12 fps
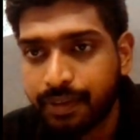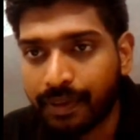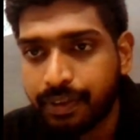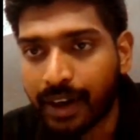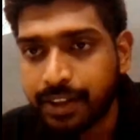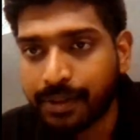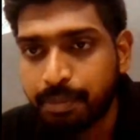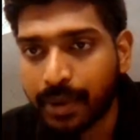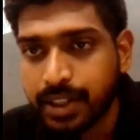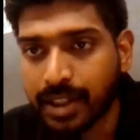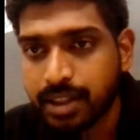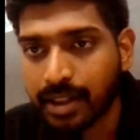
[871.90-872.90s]
5
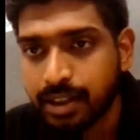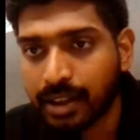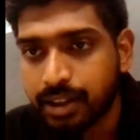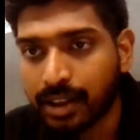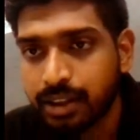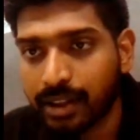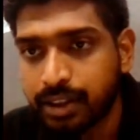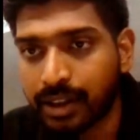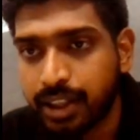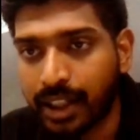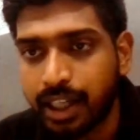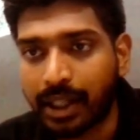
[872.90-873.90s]
plus
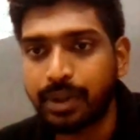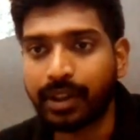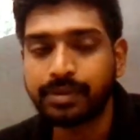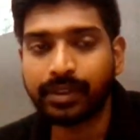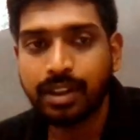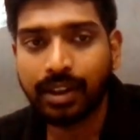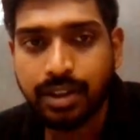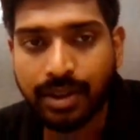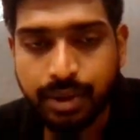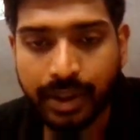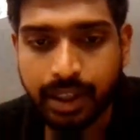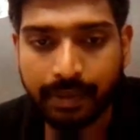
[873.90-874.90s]
3 iota.
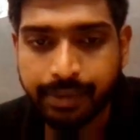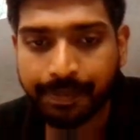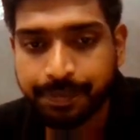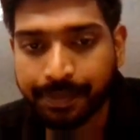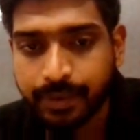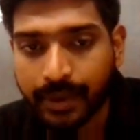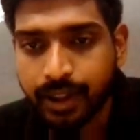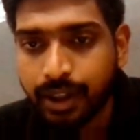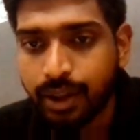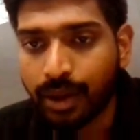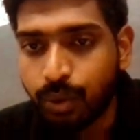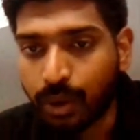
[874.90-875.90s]
So tell me
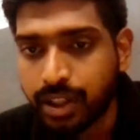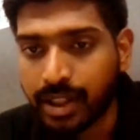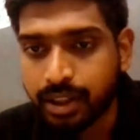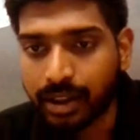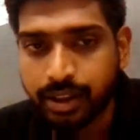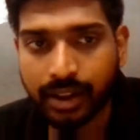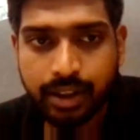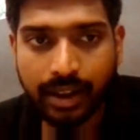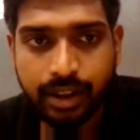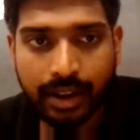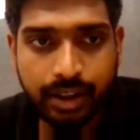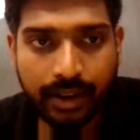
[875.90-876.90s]
what is the
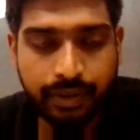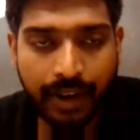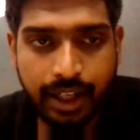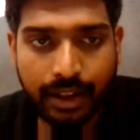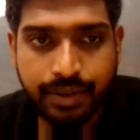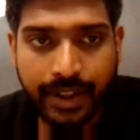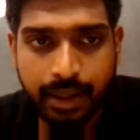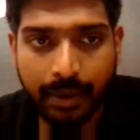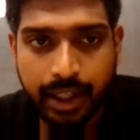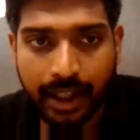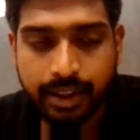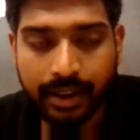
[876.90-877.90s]
value of z
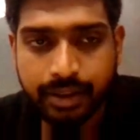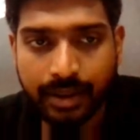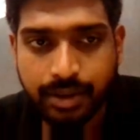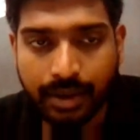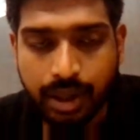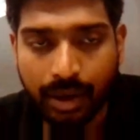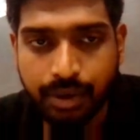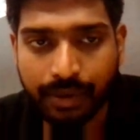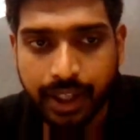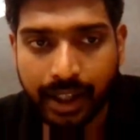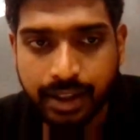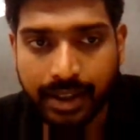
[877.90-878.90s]
bar here? So how to
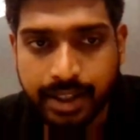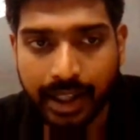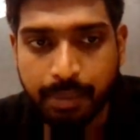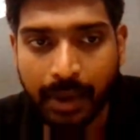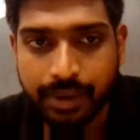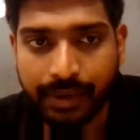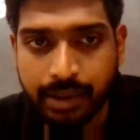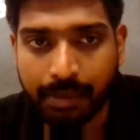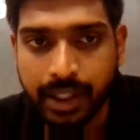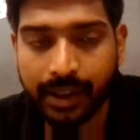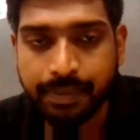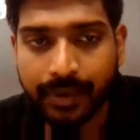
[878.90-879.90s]
find? Z bar will
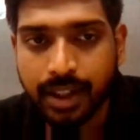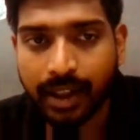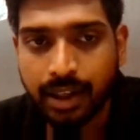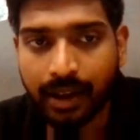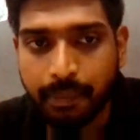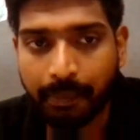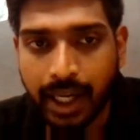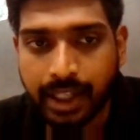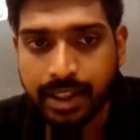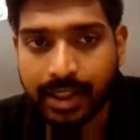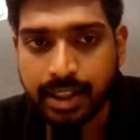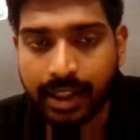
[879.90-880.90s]
be
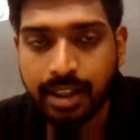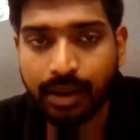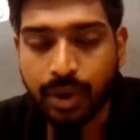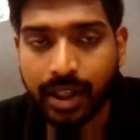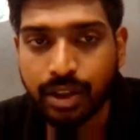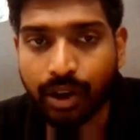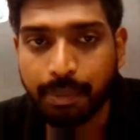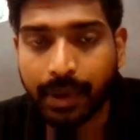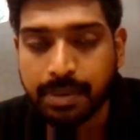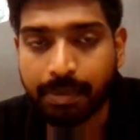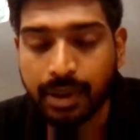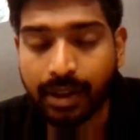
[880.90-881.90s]
-3. What is the
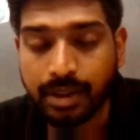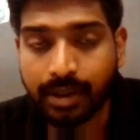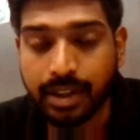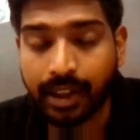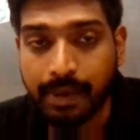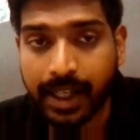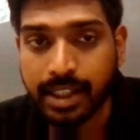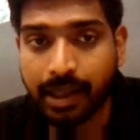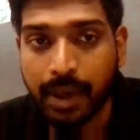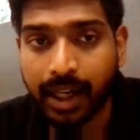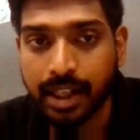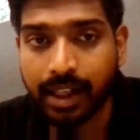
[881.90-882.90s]
complex? The imaginary
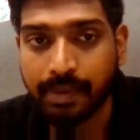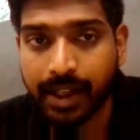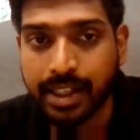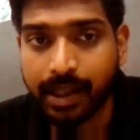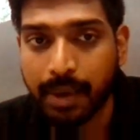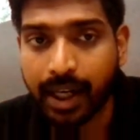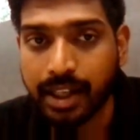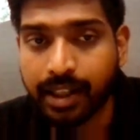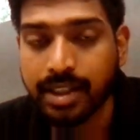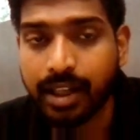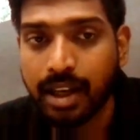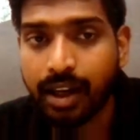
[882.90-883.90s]
part here? Imaginary part here
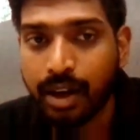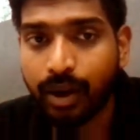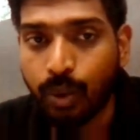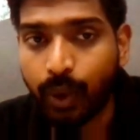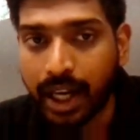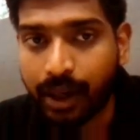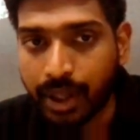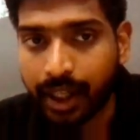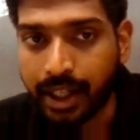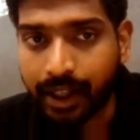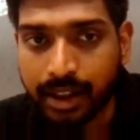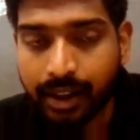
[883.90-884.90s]
is 1 iota,
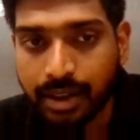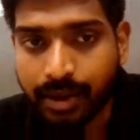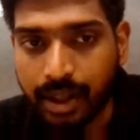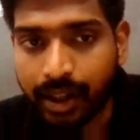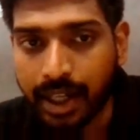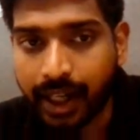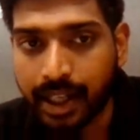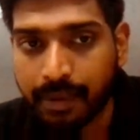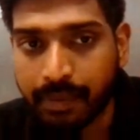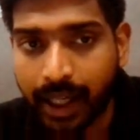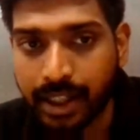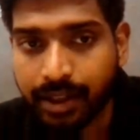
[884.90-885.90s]
right? So I'll write here
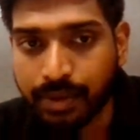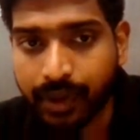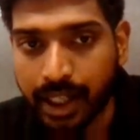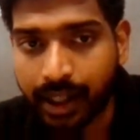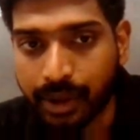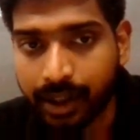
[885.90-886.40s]
-1.